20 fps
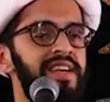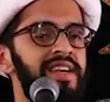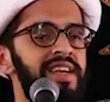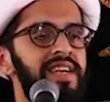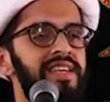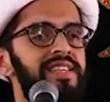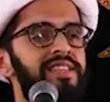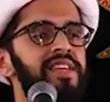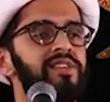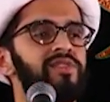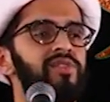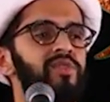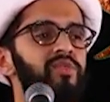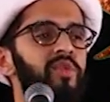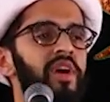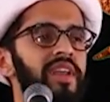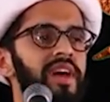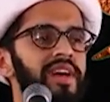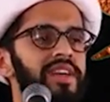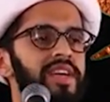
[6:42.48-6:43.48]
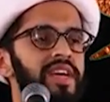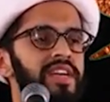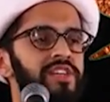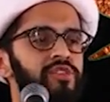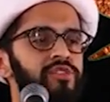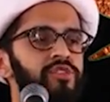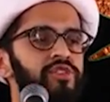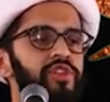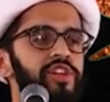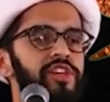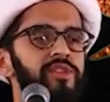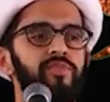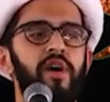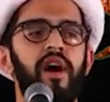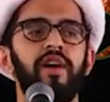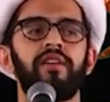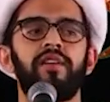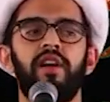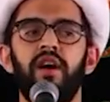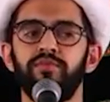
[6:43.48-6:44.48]
He says, On one occasion,
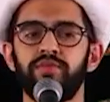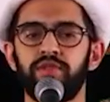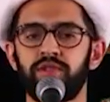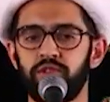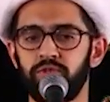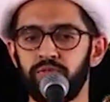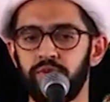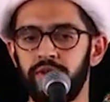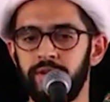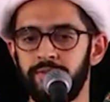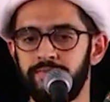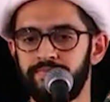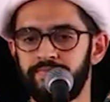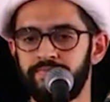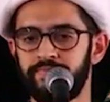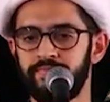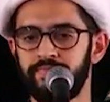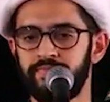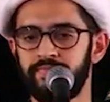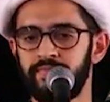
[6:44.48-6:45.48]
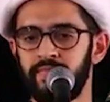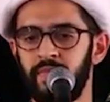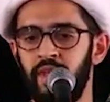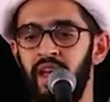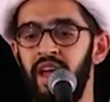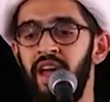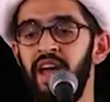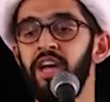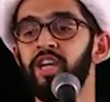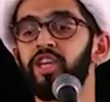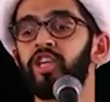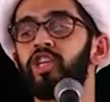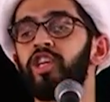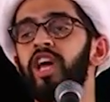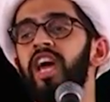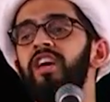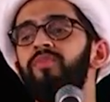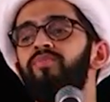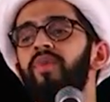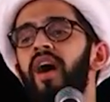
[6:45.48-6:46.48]
shaitan comes to me.
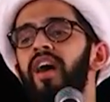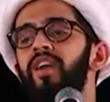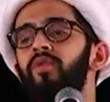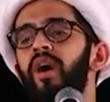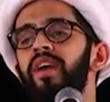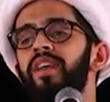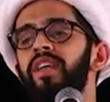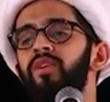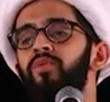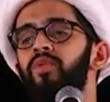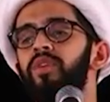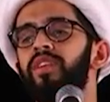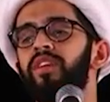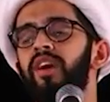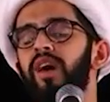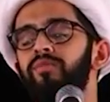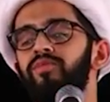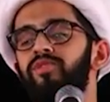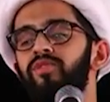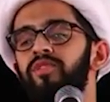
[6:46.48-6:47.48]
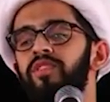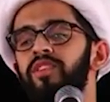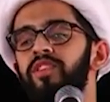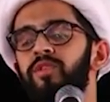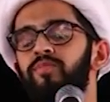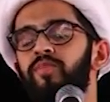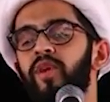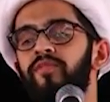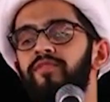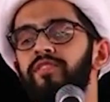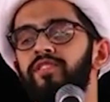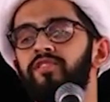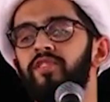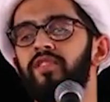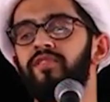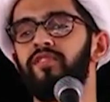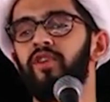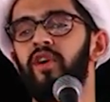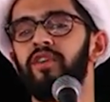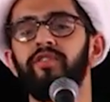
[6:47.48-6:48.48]
Shaitan, when he would come to these prophets
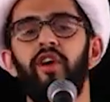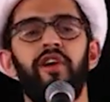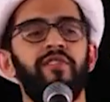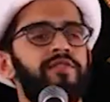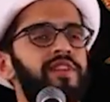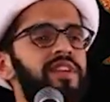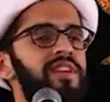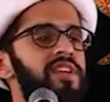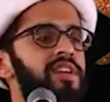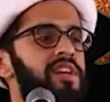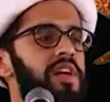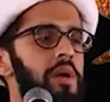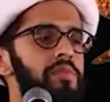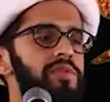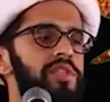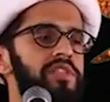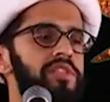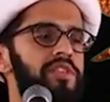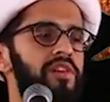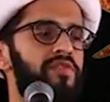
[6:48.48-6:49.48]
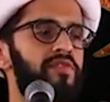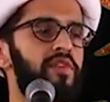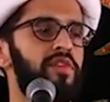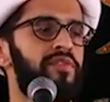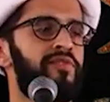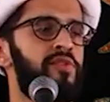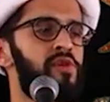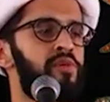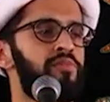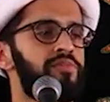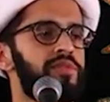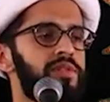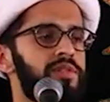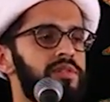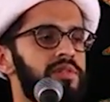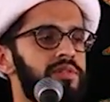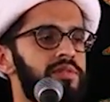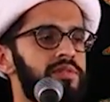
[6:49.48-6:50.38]
of God, often he comes in different forms.